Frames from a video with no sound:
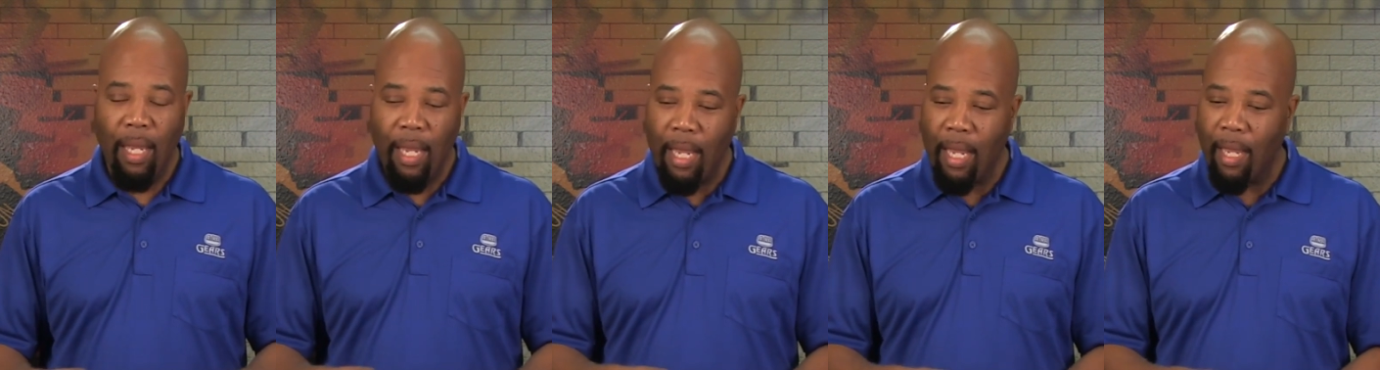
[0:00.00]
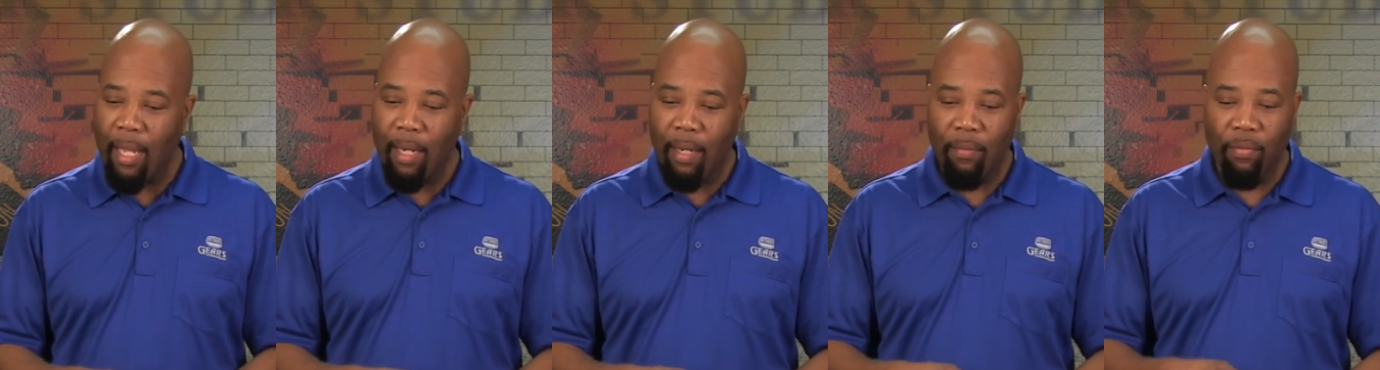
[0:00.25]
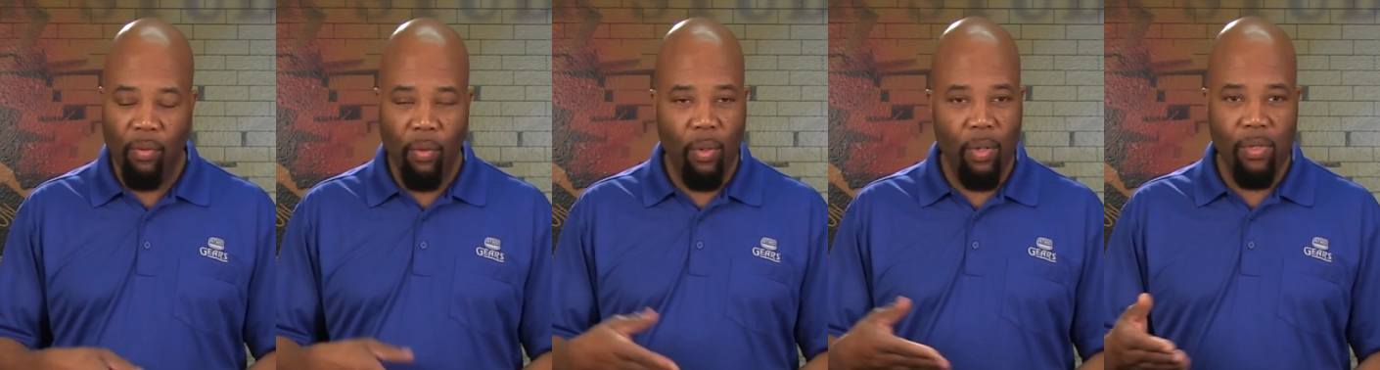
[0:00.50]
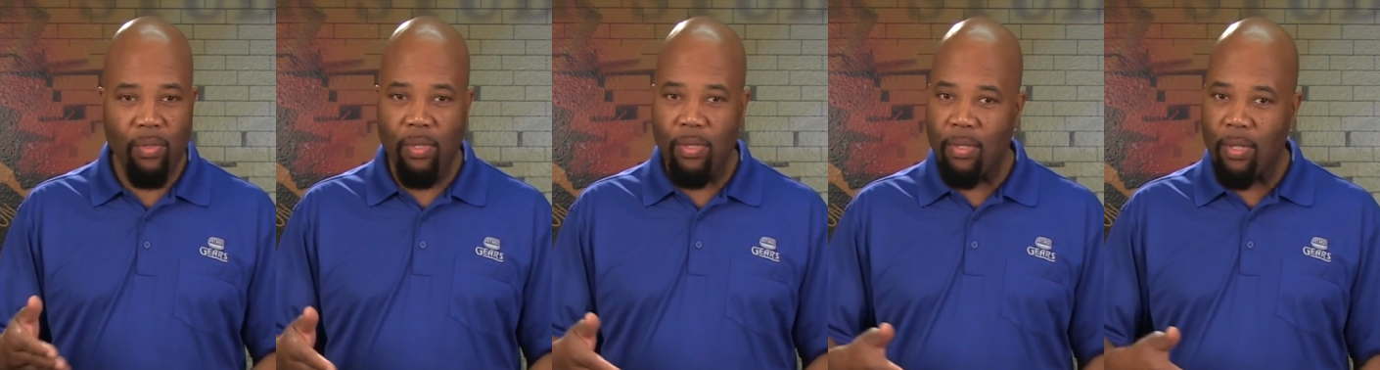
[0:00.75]
And of
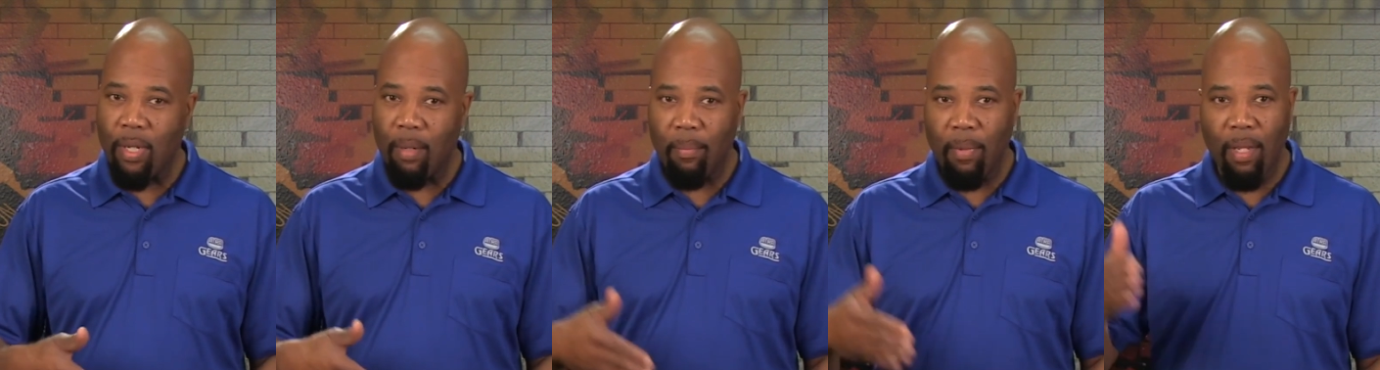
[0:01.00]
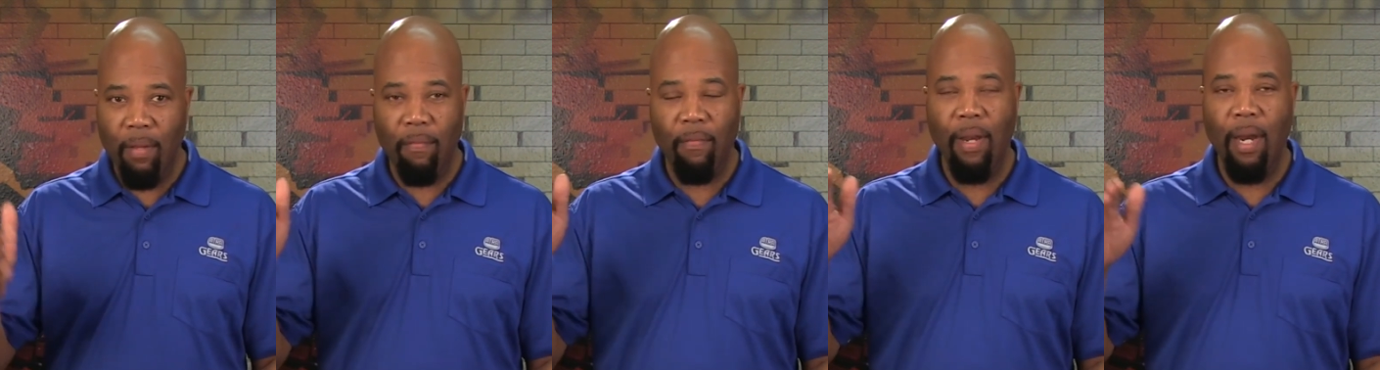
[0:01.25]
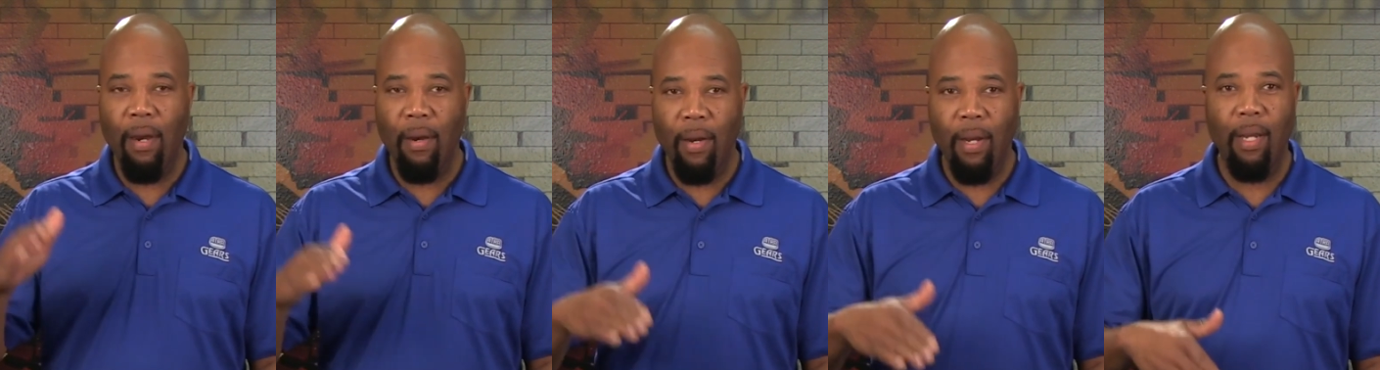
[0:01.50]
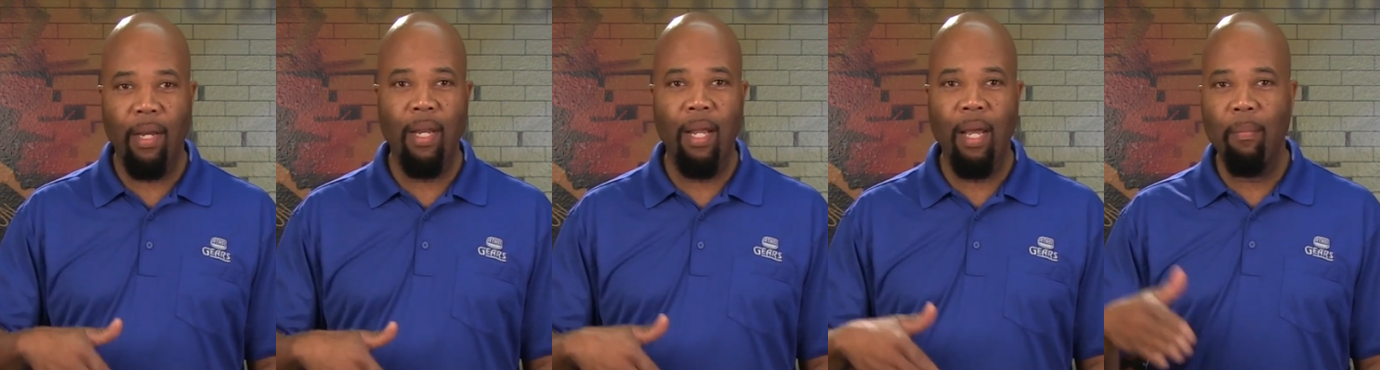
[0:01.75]
course it's going to be a
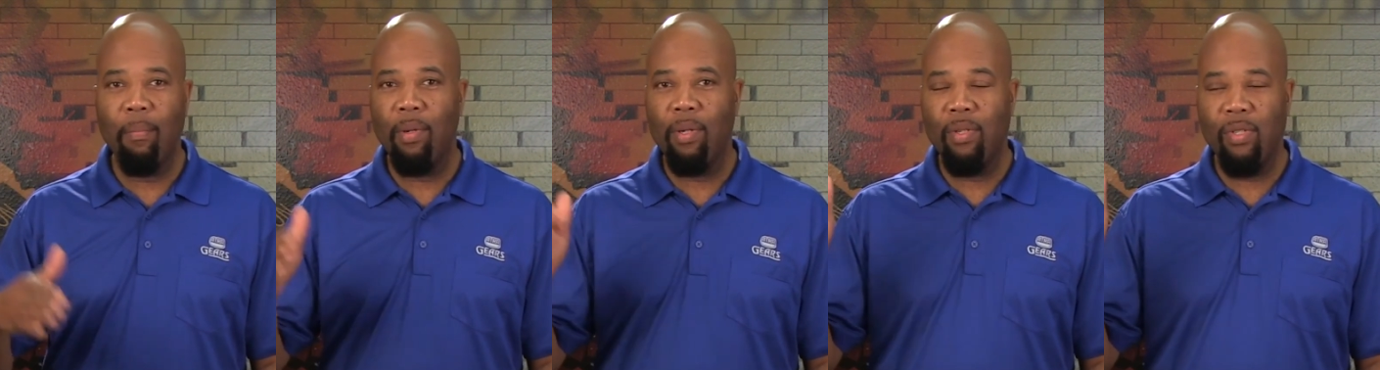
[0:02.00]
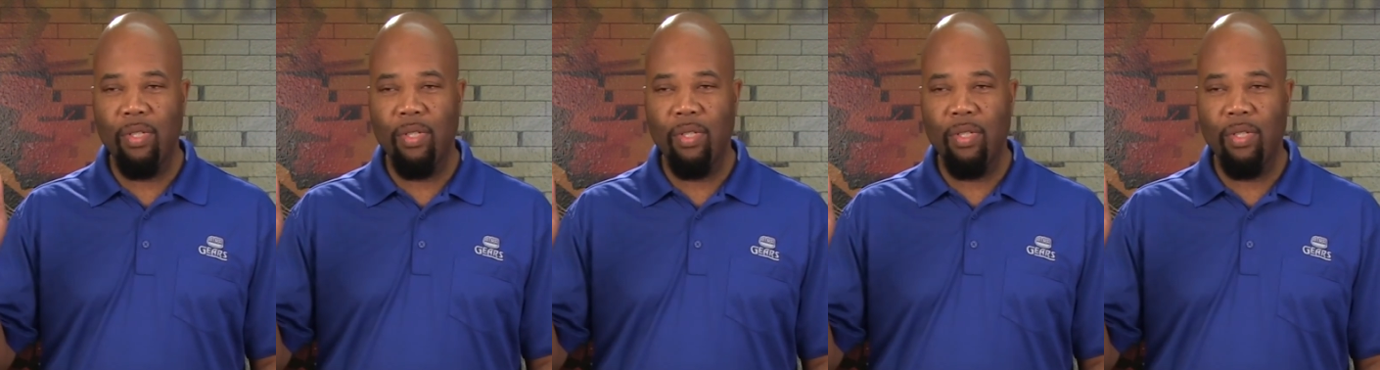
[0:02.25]
varying number